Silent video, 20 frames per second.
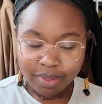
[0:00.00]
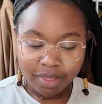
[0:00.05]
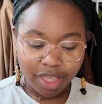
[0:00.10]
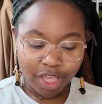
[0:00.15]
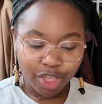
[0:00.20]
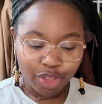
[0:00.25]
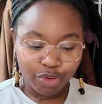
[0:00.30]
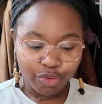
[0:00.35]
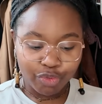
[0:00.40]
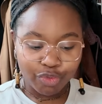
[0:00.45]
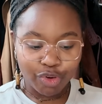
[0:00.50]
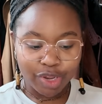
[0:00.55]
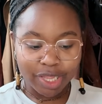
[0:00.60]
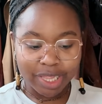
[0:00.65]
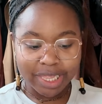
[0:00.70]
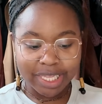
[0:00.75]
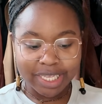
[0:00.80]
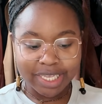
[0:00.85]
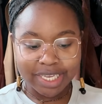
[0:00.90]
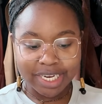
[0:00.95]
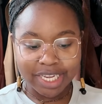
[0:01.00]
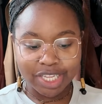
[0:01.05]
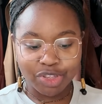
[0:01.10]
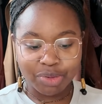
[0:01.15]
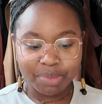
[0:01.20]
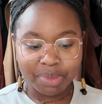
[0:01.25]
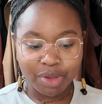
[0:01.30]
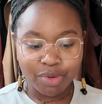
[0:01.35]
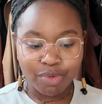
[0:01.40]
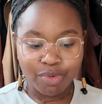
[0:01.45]
Thank you for listening
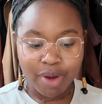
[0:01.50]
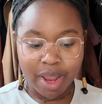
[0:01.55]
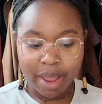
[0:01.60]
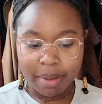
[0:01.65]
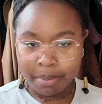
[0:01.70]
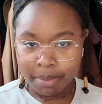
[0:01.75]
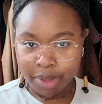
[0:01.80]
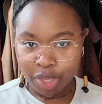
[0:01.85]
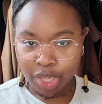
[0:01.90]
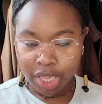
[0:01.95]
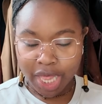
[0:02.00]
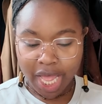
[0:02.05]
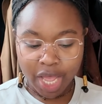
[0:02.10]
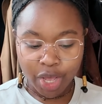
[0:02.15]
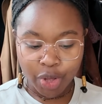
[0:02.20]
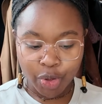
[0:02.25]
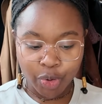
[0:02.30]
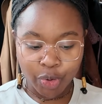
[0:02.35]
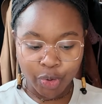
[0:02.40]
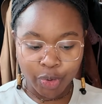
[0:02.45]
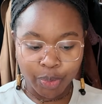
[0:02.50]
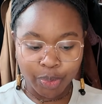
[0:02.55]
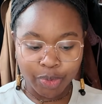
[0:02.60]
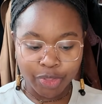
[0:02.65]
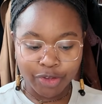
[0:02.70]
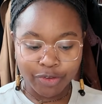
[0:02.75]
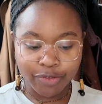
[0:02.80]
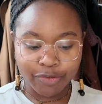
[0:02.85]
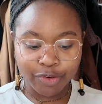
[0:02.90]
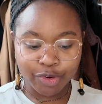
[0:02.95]
to me ramble. I hope
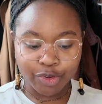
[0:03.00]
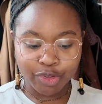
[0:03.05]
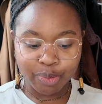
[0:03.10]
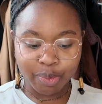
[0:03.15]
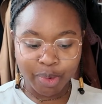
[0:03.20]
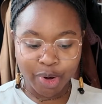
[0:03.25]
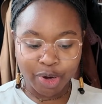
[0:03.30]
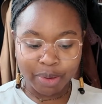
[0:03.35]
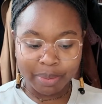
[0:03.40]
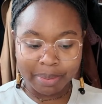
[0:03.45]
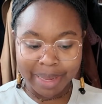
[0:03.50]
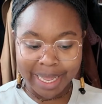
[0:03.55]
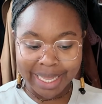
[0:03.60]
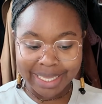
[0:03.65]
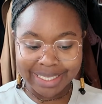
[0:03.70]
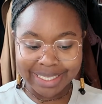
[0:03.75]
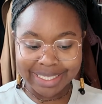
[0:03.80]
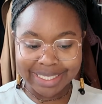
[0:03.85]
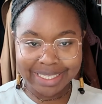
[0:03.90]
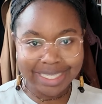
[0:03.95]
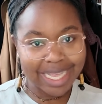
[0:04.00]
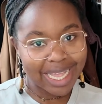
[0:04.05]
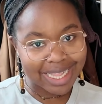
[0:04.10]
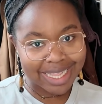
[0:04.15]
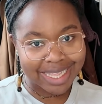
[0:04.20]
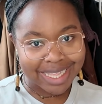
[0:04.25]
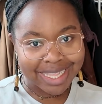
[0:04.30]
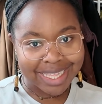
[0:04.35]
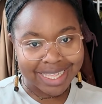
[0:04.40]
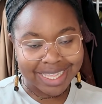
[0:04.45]
the first part makes
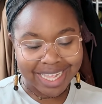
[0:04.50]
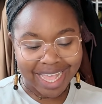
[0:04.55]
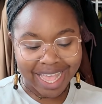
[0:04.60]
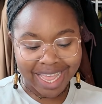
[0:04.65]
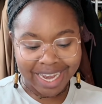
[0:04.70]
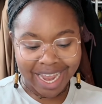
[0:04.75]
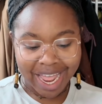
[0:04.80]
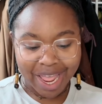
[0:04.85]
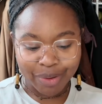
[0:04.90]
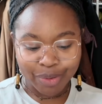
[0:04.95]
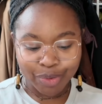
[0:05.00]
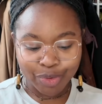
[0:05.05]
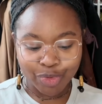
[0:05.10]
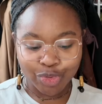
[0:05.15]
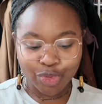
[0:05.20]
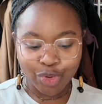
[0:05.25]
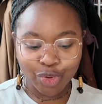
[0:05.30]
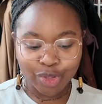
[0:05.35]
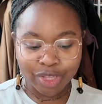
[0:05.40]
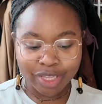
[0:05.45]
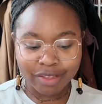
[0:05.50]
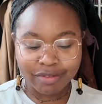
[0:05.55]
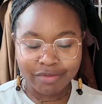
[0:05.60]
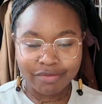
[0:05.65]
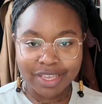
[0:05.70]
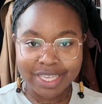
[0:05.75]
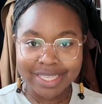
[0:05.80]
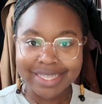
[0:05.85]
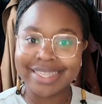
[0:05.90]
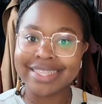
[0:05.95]
sense and I will totally
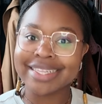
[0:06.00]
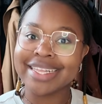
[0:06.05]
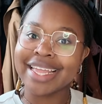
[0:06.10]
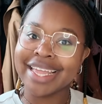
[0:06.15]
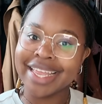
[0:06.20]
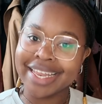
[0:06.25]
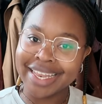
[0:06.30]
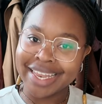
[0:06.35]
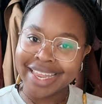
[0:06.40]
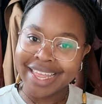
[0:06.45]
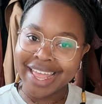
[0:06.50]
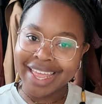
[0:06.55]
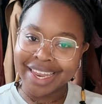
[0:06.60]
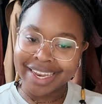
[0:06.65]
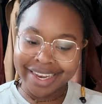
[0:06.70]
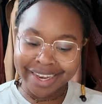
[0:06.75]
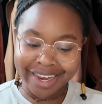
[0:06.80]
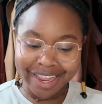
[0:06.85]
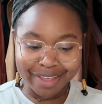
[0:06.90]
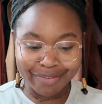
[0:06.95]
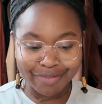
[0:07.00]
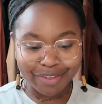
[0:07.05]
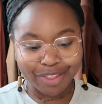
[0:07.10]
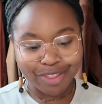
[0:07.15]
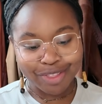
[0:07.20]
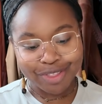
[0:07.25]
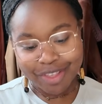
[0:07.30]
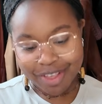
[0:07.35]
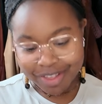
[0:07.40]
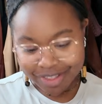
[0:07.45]
fix it in the edit if it
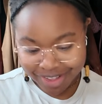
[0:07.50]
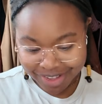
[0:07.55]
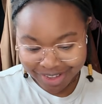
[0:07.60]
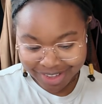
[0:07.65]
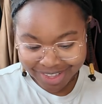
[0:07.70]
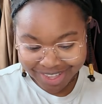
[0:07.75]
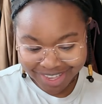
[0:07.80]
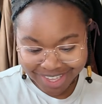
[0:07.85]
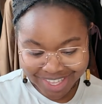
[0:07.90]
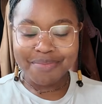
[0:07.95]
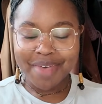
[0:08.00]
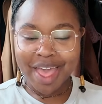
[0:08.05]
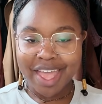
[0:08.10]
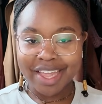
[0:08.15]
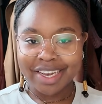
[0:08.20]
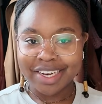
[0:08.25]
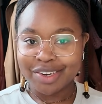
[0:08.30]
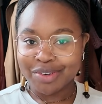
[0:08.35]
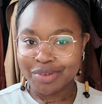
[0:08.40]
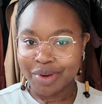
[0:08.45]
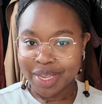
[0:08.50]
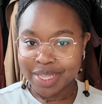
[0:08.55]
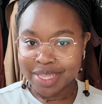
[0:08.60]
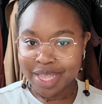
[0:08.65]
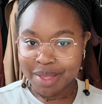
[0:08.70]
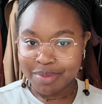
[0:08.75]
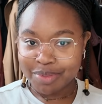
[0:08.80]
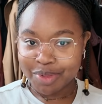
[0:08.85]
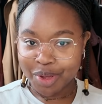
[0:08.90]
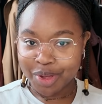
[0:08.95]
doesn't. I had a great
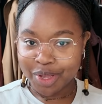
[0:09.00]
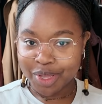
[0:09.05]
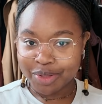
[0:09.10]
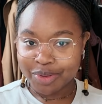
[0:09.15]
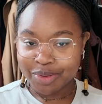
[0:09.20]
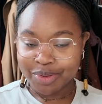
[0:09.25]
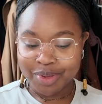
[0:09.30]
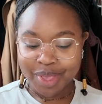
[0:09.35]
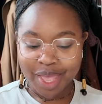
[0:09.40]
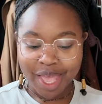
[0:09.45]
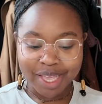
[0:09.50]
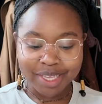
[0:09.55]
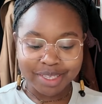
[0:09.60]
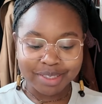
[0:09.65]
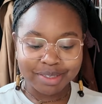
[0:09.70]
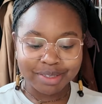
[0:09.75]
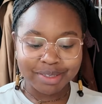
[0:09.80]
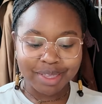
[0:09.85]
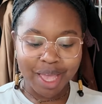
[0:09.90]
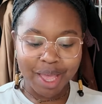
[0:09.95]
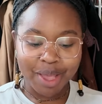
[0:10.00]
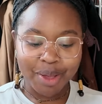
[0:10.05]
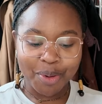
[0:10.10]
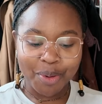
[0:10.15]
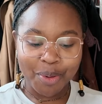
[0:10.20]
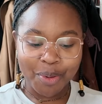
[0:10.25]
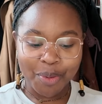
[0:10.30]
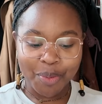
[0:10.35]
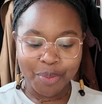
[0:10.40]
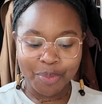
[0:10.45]
time talking to you guys. I
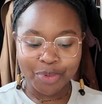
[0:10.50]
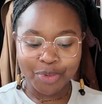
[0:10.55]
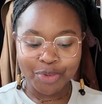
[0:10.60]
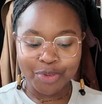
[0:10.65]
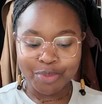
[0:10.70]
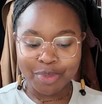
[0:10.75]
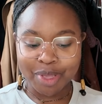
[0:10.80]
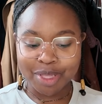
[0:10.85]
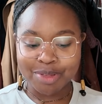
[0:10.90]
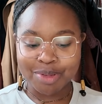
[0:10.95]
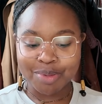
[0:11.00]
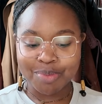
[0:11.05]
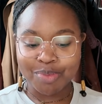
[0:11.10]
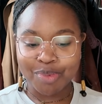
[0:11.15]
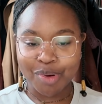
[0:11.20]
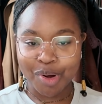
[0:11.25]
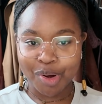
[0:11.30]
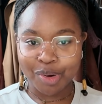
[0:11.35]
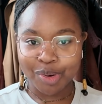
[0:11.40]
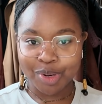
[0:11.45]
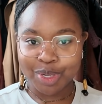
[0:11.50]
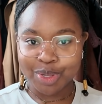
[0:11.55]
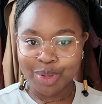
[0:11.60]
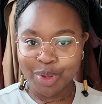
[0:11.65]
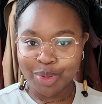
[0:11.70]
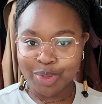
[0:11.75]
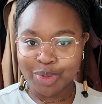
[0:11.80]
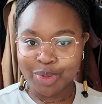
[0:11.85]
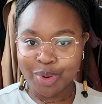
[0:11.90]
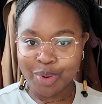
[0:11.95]
hope you made some progress
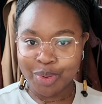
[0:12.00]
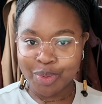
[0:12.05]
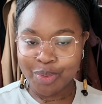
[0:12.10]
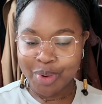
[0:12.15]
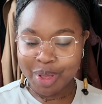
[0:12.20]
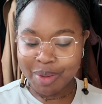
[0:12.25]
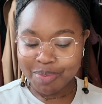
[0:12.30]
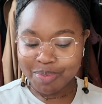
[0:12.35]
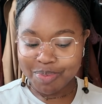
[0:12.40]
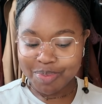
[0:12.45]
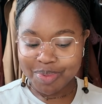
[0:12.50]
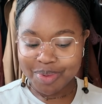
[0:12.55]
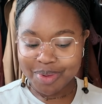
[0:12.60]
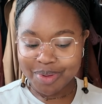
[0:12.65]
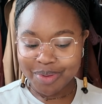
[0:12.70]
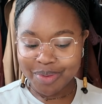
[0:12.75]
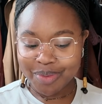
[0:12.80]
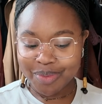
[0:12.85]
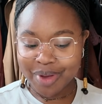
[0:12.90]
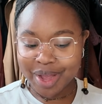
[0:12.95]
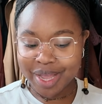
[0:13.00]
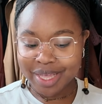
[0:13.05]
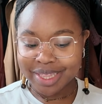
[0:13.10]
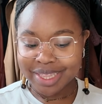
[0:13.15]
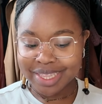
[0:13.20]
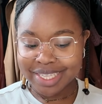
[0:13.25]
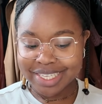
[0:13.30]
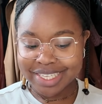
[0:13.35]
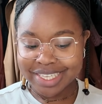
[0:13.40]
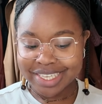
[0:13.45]
on your whip
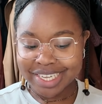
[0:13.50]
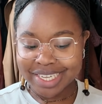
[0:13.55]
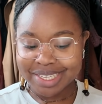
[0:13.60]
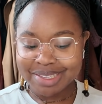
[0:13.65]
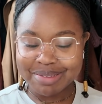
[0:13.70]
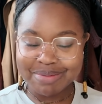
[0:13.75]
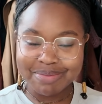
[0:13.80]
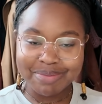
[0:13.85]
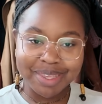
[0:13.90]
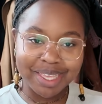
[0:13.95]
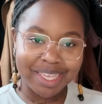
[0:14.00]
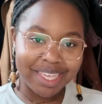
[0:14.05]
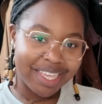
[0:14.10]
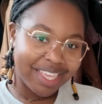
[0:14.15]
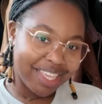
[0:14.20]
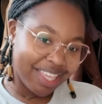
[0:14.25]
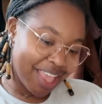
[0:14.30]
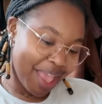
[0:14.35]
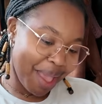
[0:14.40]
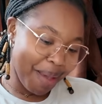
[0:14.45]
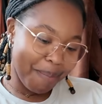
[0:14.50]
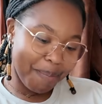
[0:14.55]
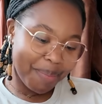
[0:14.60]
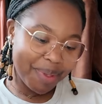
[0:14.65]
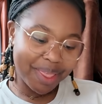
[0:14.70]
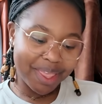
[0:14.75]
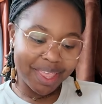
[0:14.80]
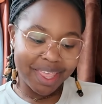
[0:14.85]
while listening to me. Yep.